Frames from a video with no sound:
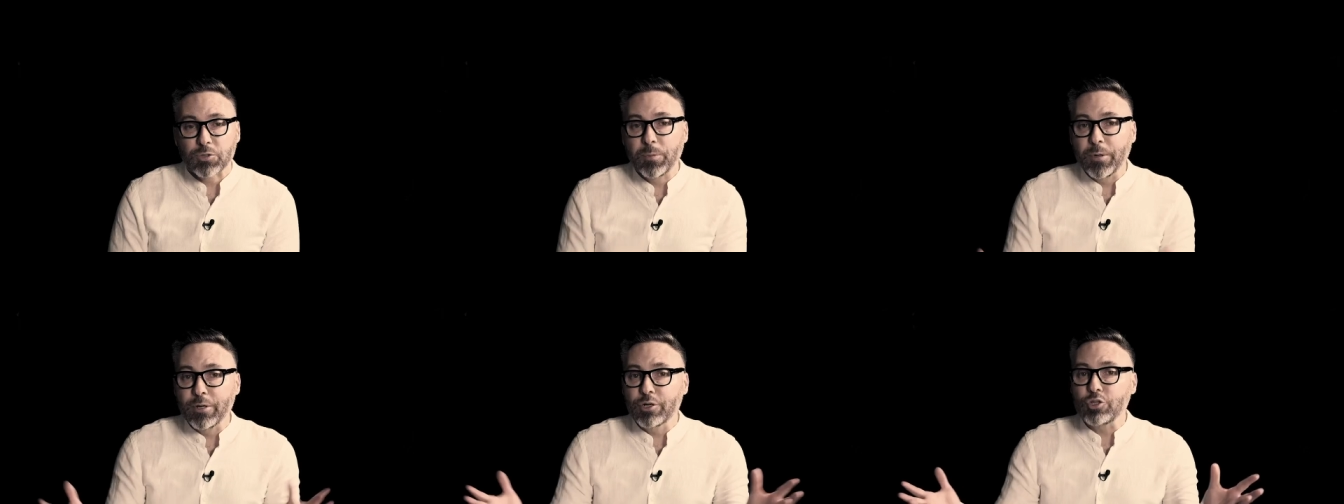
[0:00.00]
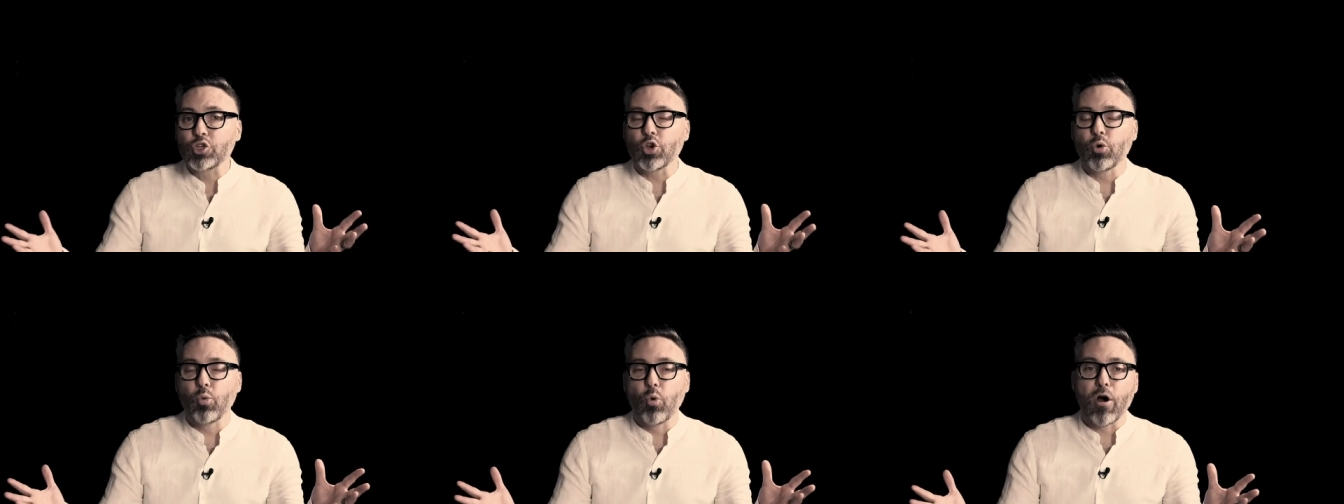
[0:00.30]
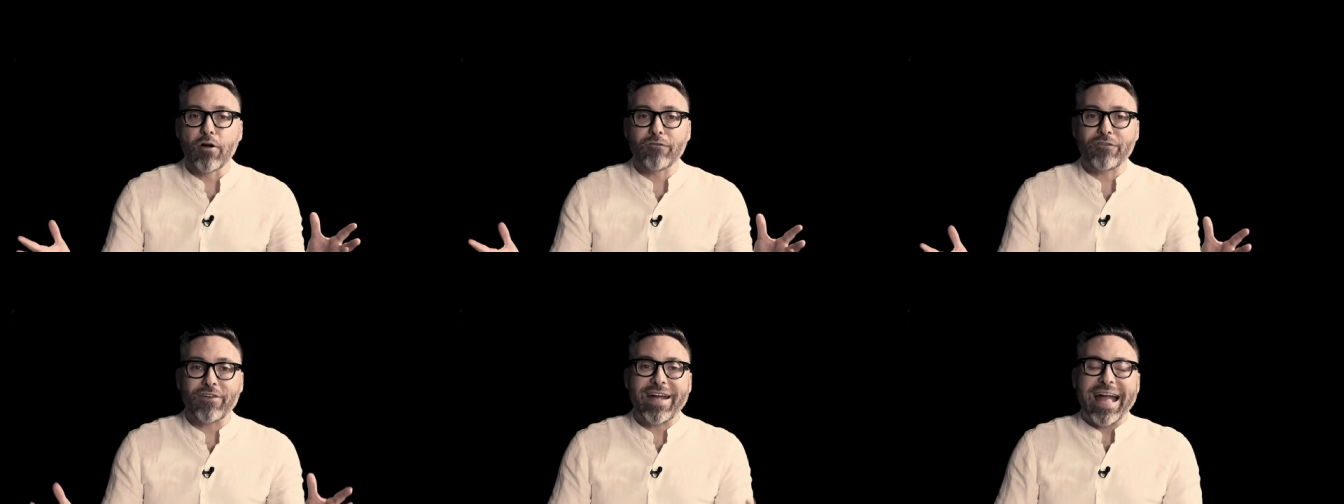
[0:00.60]

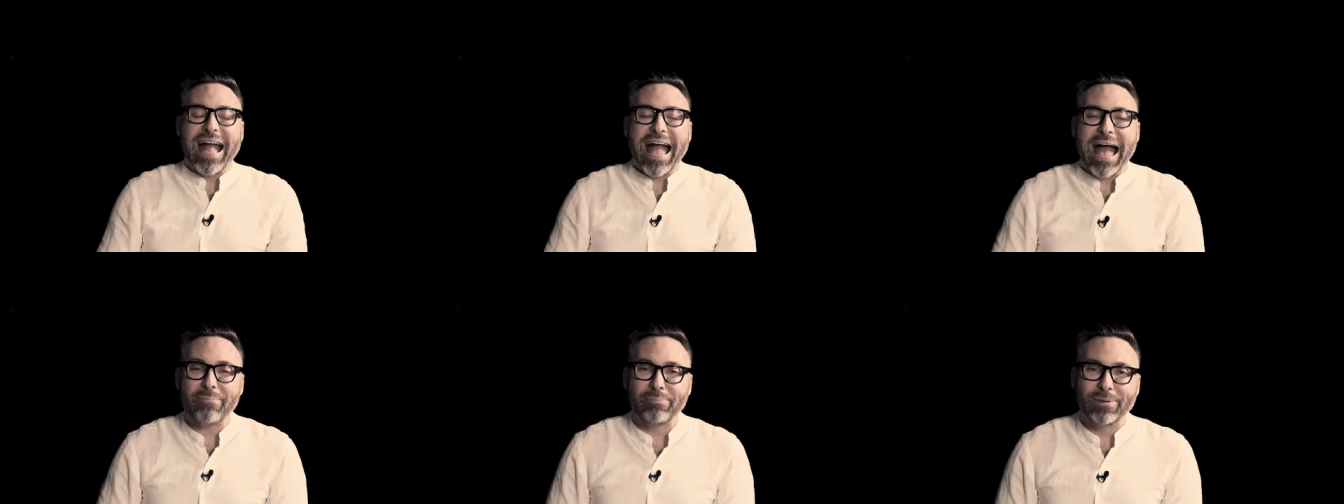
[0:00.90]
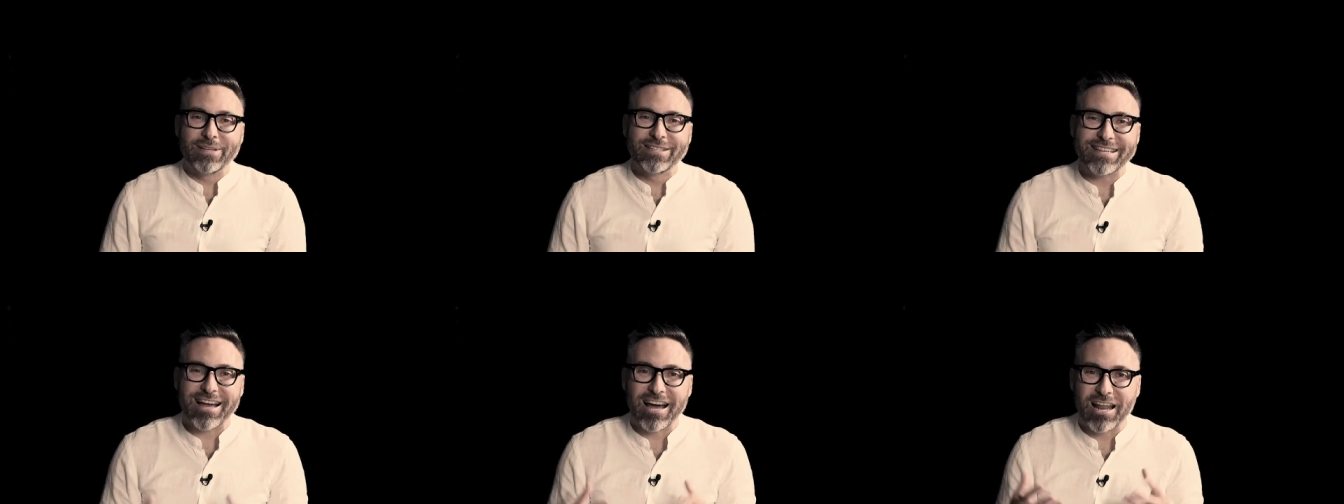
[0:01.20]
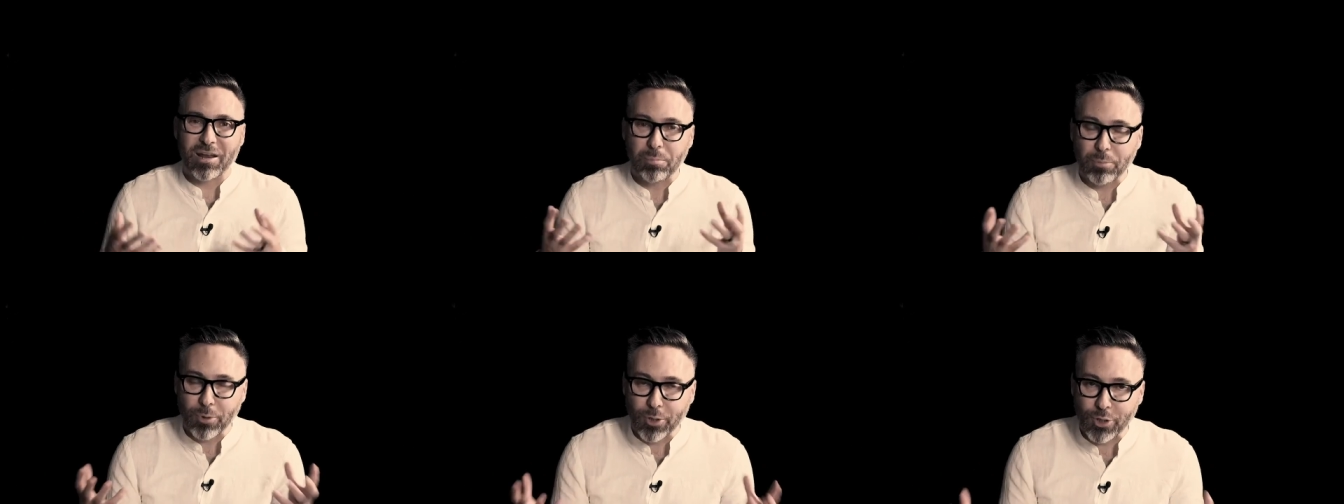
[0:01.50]
Spiritual warfare
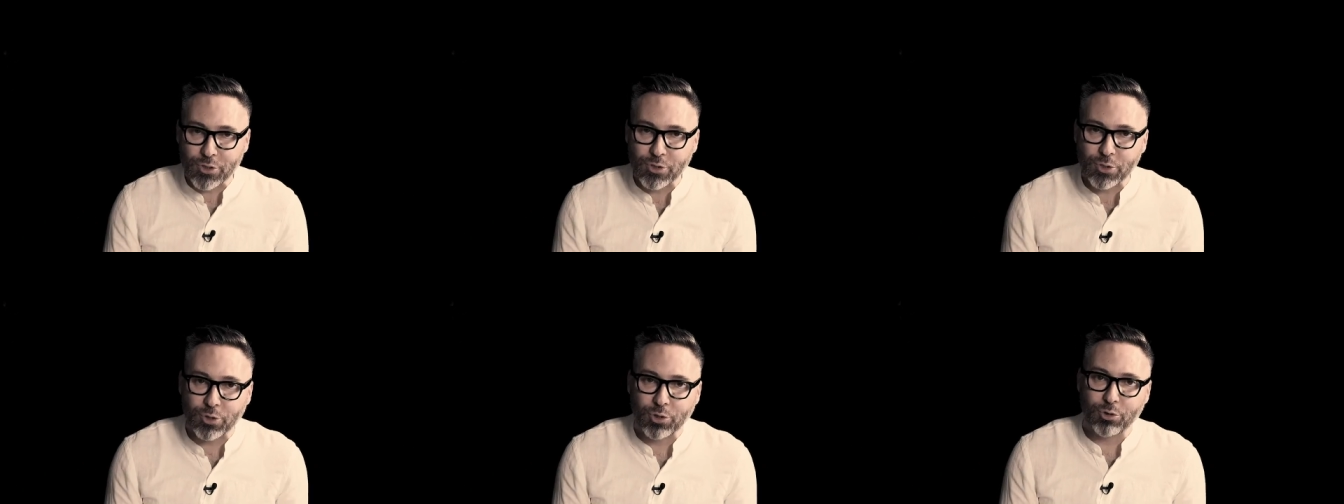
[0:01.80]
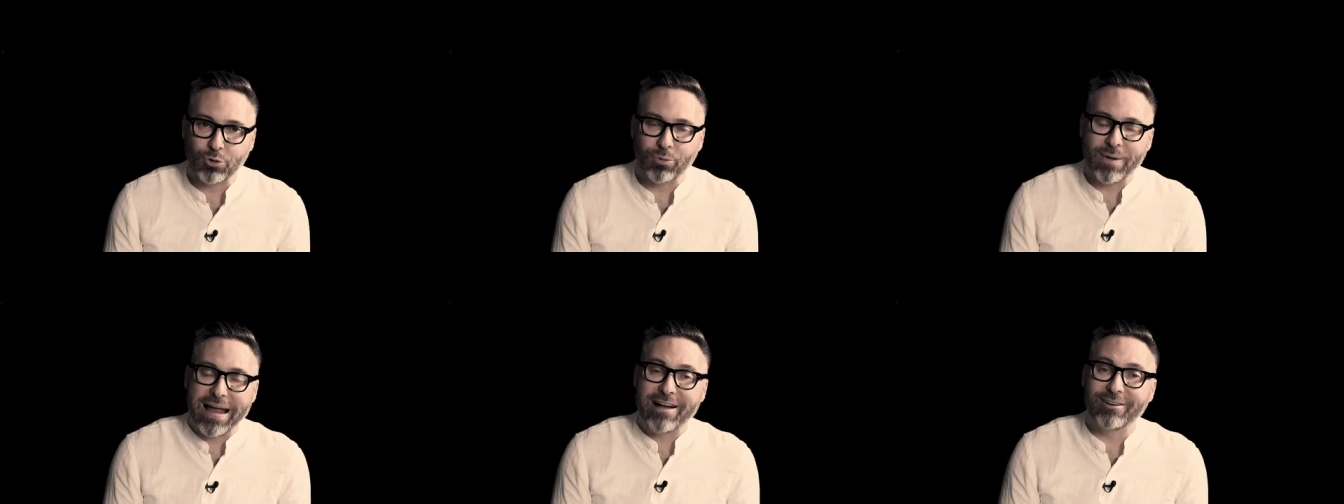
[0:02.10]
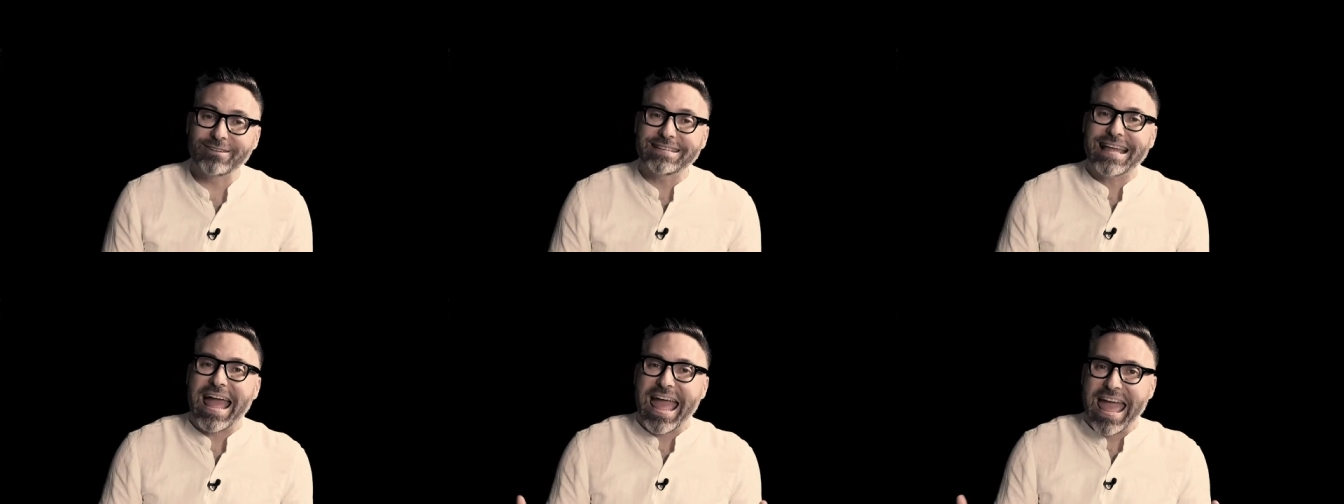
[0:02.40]
happens on a personal
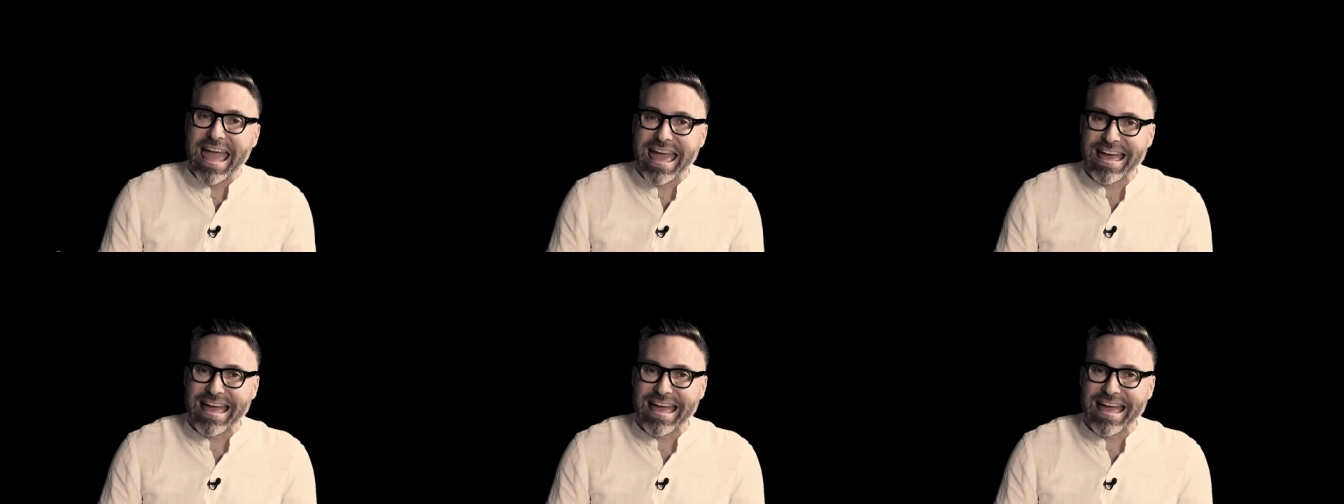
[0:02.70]
ground